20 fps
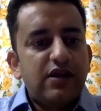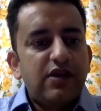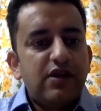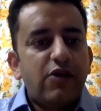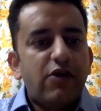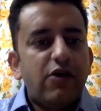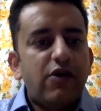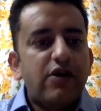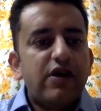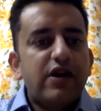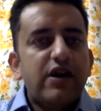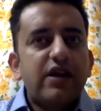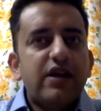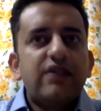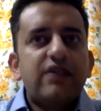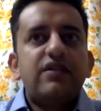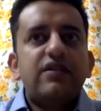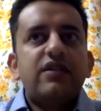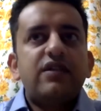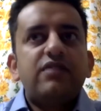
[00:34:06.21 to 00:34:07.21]
or
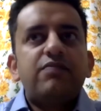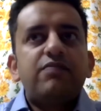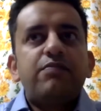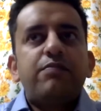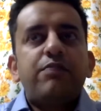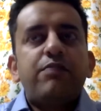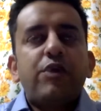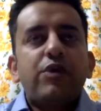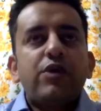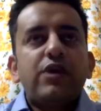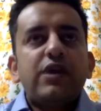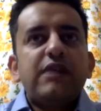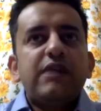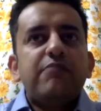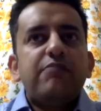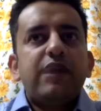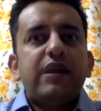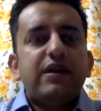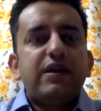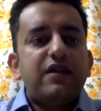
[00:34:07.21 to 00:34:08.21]
is this purely
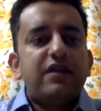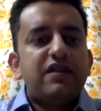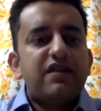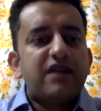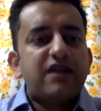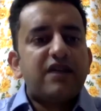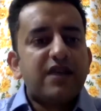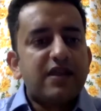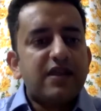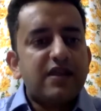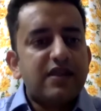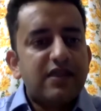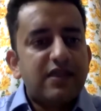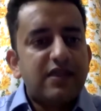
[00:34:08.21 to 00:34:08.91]
by design?